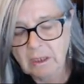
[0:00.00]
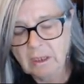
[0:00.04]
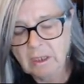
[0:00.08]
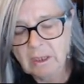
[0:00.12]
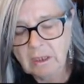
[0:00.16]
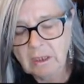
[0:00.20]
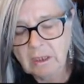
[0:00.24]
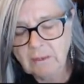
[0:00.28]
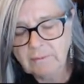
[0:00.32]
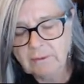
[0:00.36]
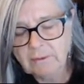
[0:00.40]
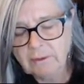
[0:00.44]

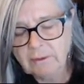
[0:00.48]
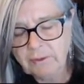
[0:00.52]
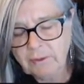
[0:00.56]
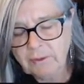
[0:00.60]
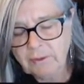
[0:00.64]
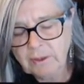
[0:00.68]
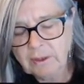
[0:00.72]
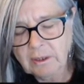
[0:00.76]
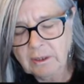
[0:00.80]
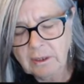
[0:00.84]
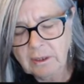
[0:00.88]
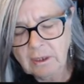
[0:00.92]
So
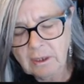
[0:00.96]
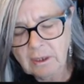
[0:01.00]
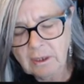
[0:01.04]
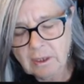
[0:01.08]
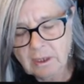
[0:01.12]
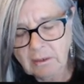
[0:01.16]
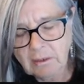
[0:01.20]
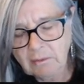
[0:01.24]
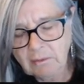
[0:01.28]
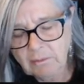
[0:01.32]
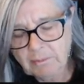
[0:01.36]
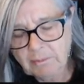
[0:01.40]
thinking now
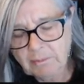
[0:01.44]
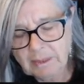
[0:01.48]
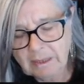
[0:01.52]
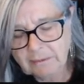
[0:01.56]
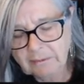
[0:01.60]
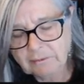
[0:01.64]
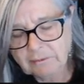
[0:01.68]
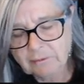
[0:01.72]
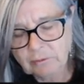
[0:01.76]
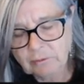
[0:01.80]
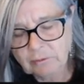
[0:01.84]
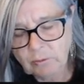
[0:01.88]
about
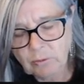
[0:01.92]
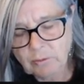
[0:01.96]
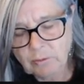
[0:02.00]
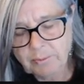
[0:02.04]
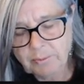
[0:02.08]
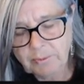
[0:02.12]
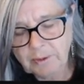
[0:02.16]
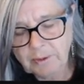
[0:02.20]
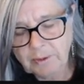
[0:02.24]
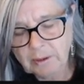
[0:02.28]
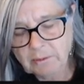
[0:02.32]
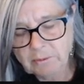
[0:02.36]

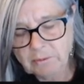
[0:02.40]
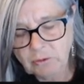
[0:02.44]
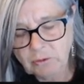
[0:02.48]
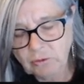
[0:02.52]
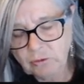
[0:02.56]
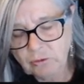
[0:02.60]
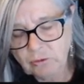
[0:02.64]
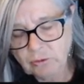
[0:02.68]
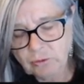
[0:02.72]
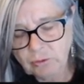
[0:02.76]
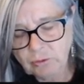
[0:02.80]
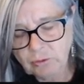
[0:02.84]
Scorpio in
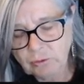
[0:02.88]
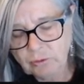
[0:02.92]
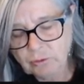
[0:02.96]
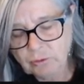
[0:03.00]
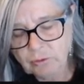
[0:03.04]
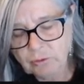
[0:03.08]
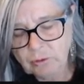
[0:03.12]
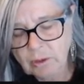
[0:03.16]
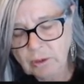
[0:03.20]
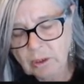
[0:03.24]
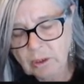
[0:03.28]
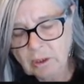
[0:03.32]
June,
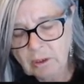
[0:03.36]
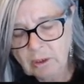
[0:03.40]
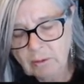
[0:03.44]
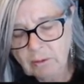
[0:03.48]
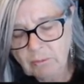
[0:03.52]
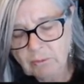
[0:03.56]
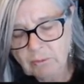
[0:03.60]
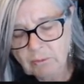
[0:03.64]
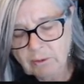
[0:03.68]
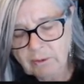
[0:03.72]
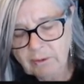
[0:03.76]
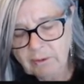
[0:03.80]
what
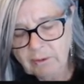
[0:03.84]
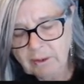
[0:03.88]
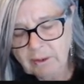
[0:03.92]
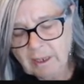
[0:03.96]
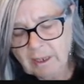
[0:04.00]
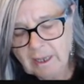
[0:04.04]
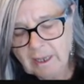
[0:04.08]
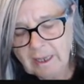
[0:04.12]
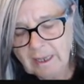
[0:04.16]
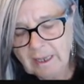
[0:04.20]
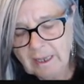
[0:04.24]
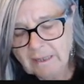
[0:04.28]
do the
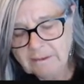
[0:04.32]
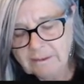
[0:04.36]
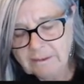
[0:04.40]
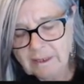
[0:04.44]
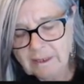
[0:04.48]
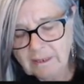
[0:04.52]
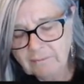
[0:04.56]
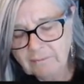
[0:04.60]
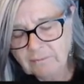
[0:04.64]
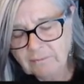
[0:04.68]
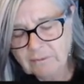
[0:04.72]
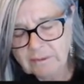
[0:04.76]
cards have
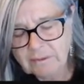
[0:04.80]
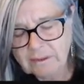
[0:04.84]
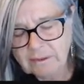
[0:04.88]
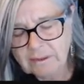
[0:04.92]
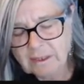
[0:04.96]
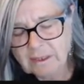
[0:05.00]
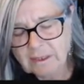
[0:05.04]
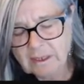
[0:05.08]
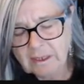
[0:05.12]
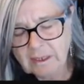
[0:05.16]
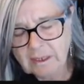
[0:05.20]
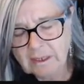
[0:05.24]
to
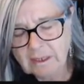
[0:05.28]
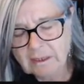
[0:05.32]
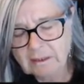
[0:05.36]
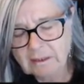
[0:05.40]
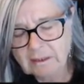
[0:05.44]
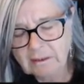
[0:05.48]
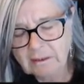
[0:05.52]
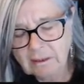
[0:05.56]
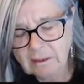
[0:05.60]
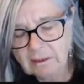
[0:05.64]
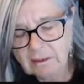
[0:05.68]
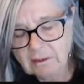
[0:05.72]
say
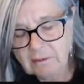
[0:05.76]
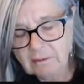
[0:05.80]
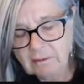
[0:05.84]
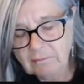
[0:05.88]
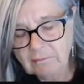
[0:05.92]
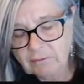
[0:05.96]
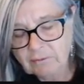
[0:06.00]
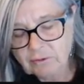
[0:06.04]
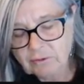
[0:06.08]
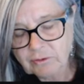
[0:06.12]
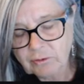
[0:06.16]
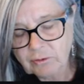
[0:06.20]
for
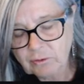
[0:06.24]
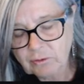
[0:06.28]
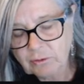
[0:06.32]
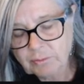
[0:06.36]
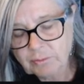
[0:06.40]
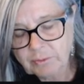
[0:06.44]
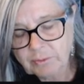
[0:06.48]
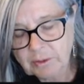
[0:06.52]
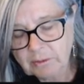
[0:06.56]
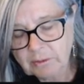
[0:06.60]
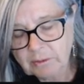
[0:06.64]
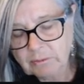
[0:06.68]

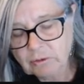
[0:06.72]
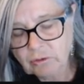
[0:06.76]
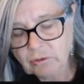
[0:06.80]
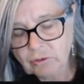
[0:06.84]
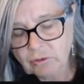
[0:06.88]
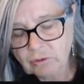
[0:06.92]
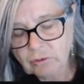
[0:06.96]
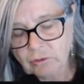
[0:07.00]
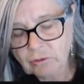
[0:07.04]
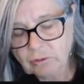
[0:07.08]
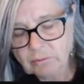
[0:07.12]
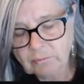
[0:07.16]
Scorpio in
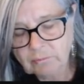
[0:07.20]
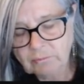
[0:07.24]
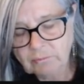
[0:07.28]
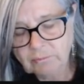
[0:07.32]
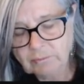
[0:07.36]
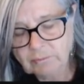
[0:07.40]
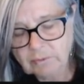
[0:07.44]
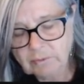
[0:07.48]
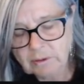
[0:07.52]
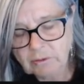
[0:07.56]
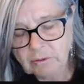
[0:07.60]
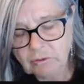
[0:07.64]
June
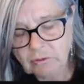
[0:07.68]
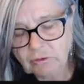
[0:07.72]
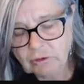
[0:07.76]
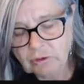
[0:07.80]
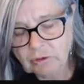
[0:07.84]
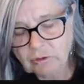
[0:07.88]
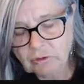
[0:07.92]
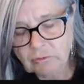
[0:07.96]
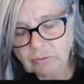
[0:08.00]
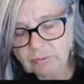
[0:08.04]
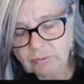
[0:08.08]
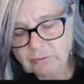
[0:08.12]
in a
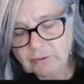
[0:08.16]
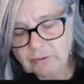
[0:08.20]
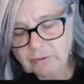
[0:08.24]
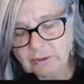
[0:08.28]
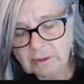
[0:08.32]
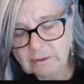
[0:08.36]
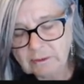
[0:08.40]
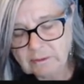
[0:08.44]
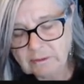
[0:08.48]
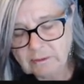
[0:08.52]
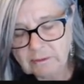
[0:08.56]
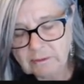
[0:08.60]
general
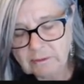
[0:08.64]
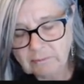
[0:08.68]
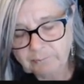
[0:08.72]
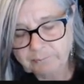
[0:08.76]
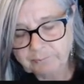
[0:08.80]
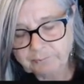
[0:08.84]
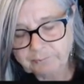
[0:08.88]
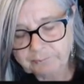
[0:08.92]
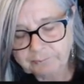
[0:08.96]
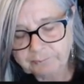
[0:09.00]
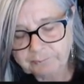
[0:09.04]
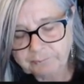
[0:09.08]
sense?
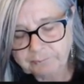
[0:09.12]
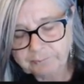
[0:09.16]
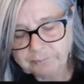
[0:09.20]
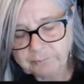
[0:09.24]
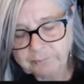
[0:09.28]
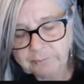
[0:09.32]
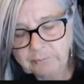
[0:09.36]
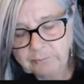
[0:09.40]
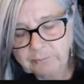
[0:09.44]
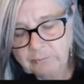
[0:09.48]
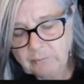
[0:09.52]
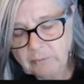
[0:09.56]

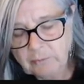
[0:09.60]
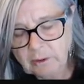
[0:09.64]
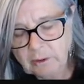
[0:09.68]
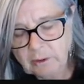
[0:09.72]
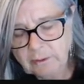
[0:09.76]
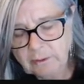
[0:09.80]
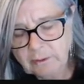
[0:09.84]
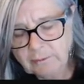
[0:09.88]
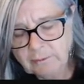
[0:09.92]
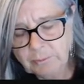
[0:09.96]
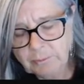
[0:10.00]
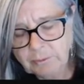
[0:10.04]
Let's
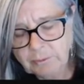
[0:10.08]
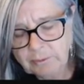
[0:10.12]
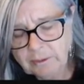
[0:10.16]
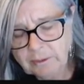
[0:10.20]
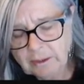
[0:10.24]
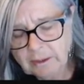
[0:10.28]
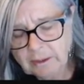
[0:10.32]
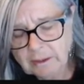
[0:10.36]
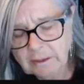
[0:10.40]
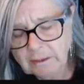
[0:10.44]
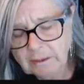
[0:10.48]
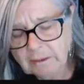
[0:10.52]
put that
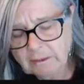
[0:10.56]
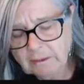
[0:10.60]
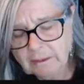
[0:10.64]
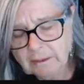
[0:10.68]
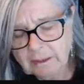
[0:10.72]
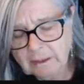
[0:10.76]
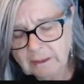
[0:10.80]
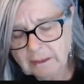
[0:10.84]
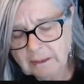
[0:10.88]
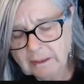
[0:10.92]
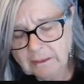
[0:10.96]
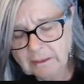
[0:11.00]
into the
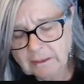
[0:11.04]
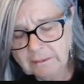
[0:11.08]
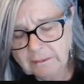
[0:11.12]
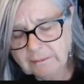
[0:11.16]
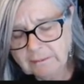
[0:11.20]
cards.